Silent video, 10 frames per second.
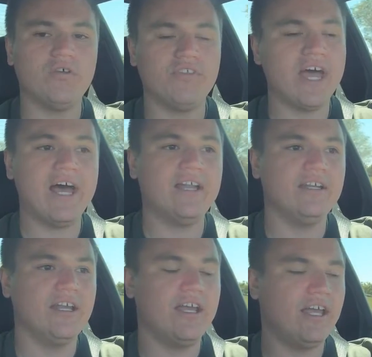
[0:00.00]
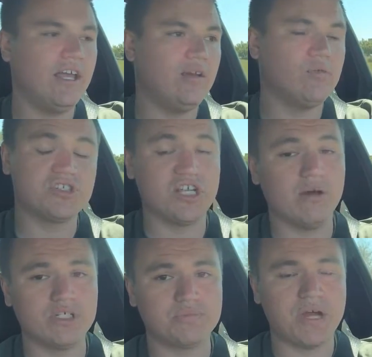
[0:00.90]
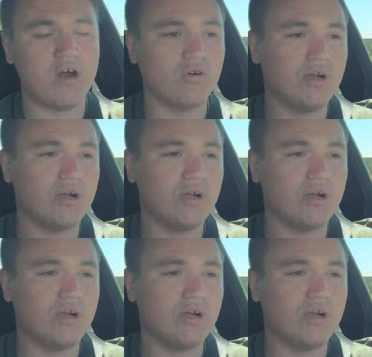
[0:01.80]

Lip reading: of that, and we'll see how much power.